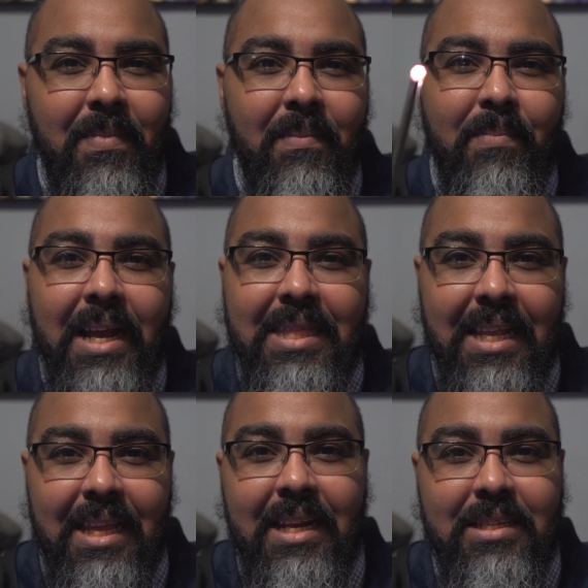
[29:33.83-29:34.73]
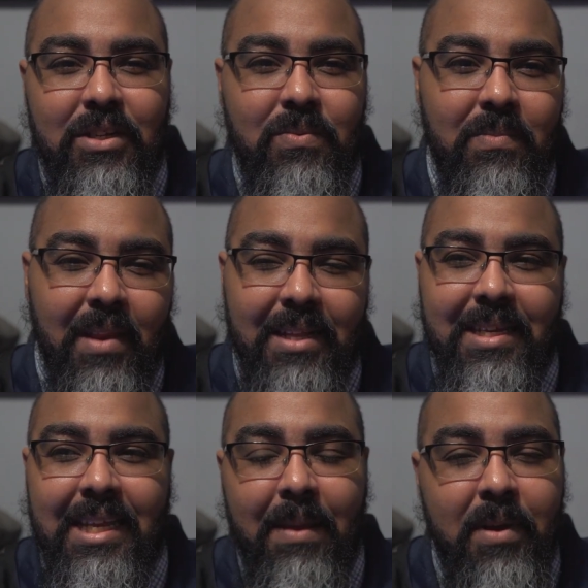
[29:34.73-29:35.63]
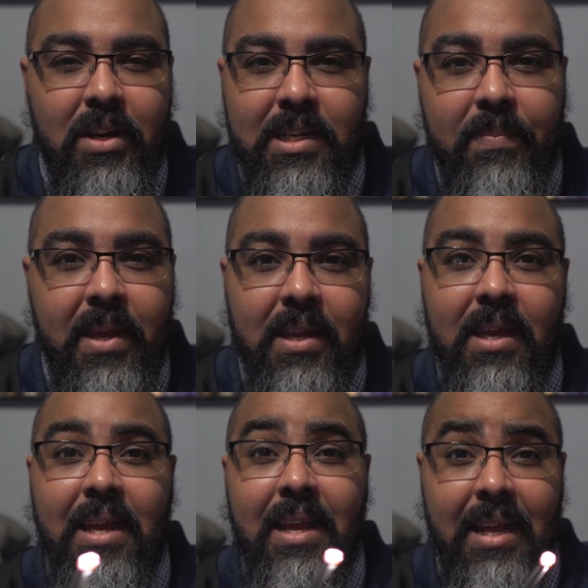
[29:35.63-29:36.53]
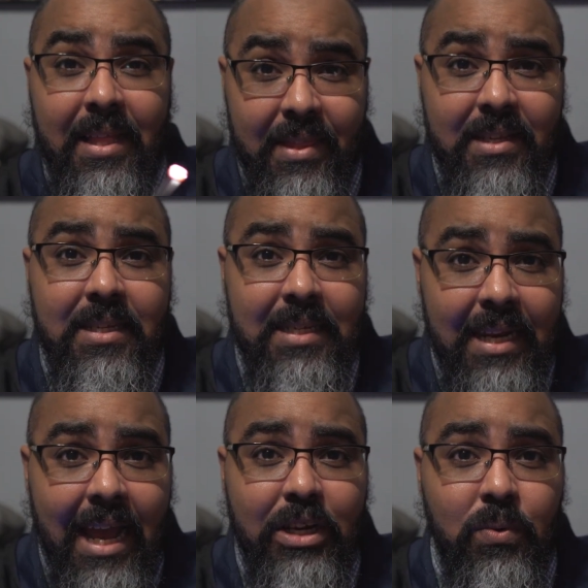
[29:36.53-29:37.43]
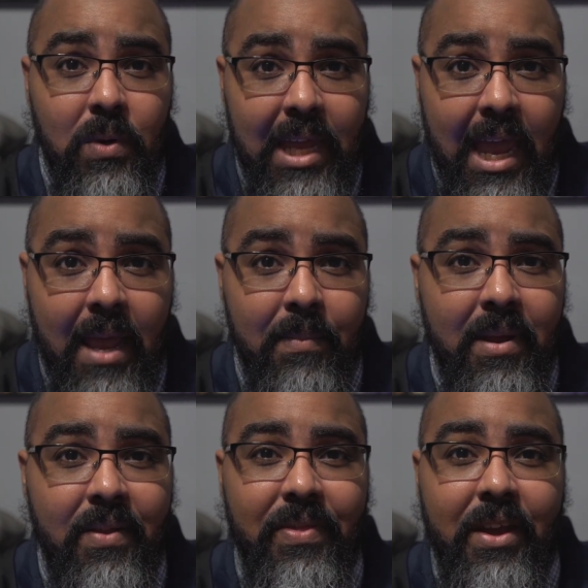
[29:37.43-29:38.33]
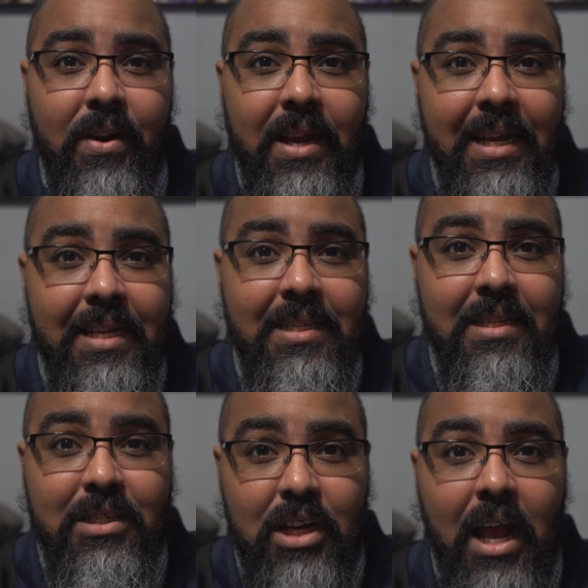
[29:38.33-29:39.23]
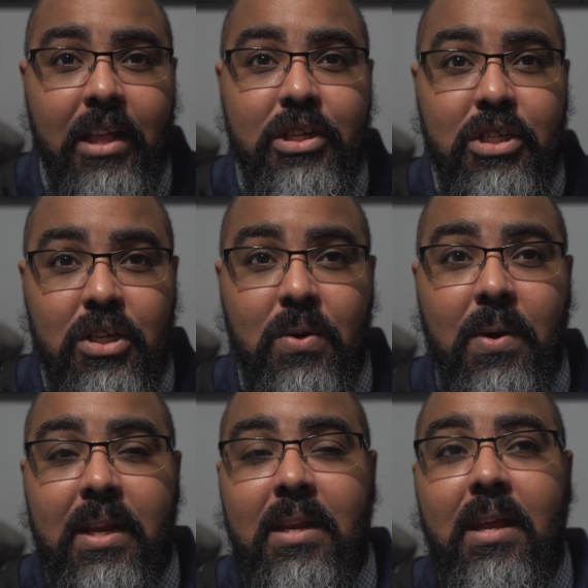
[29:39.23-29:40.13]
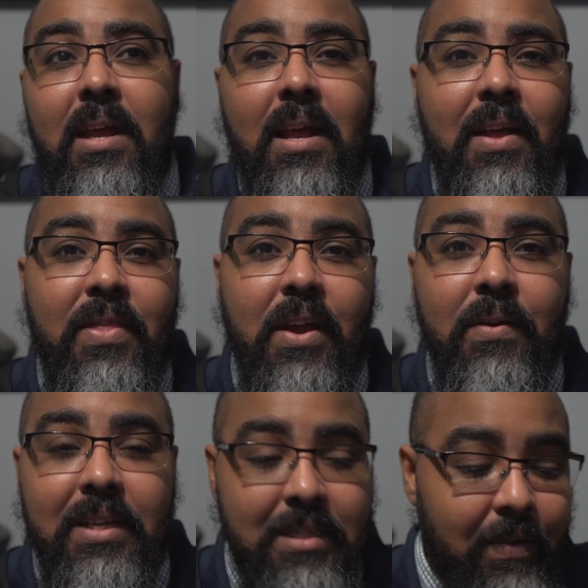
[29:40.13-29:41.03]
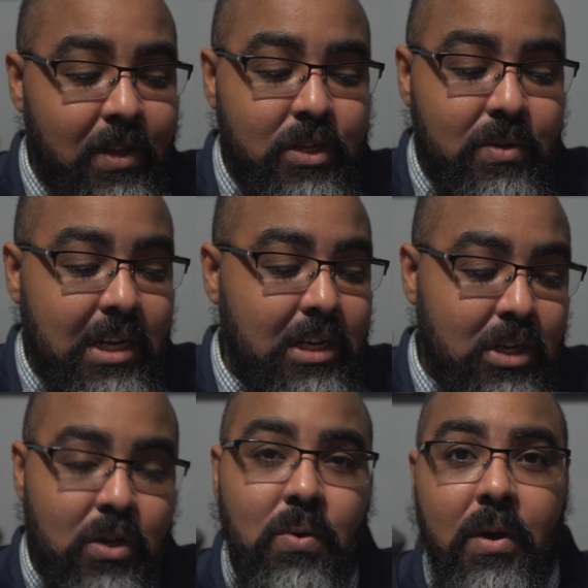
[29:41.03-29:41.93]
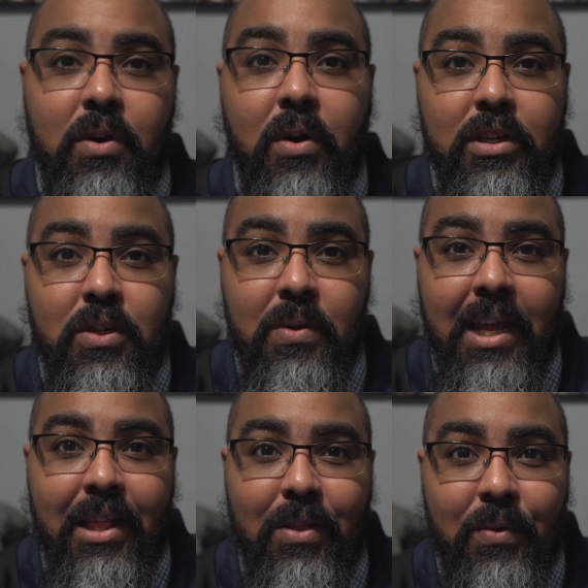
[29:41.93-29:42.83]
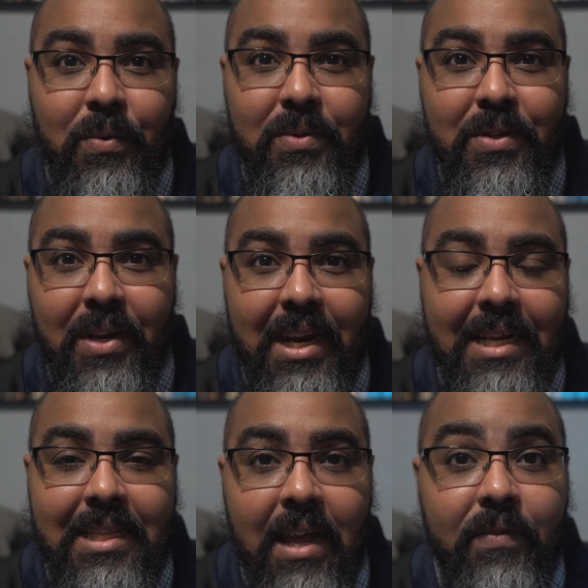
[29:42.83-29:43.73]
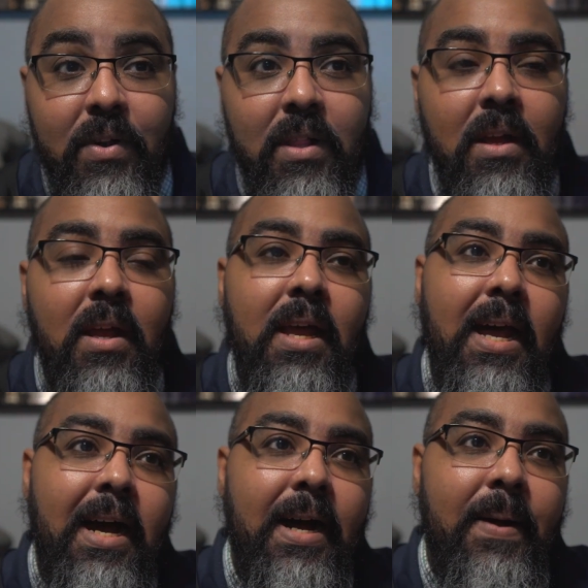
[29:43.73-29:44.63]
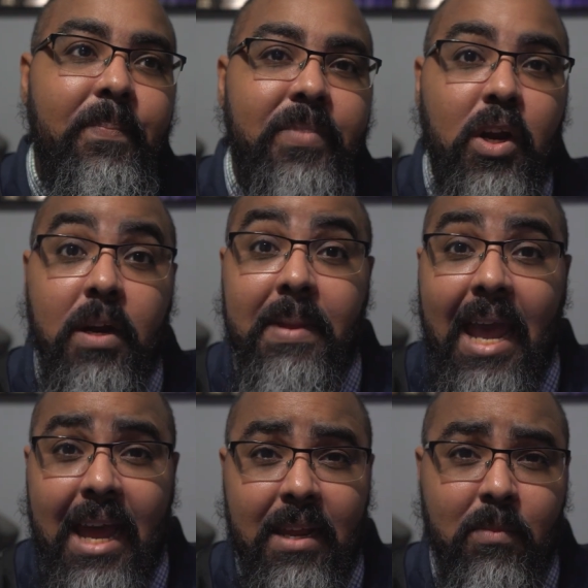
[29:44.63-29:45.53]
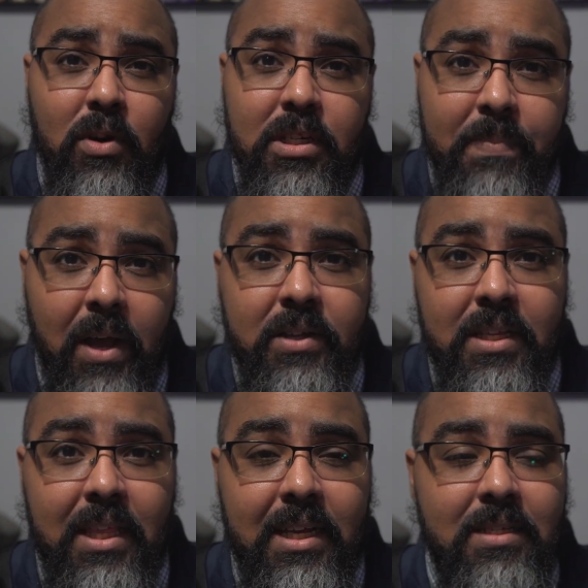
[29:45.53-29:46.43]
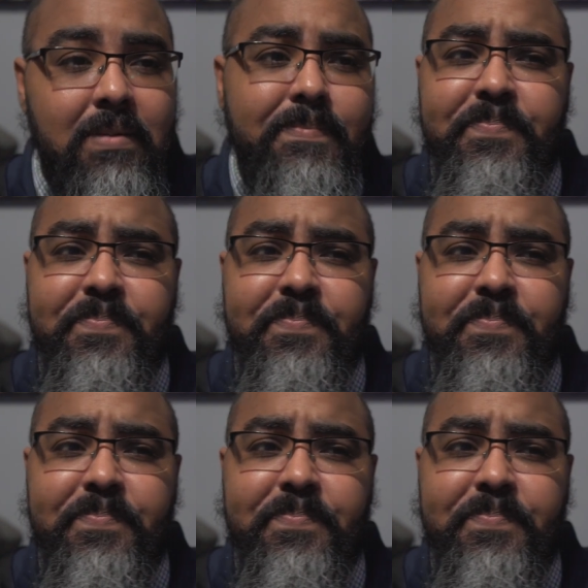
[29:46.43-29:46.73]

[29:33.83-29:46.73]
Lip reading: might think that it's a gimmick or something, this is an actual game. There is challenge to it. There is stuff that you need to do in order to get through to the next level. They're going to be adding more spells to this.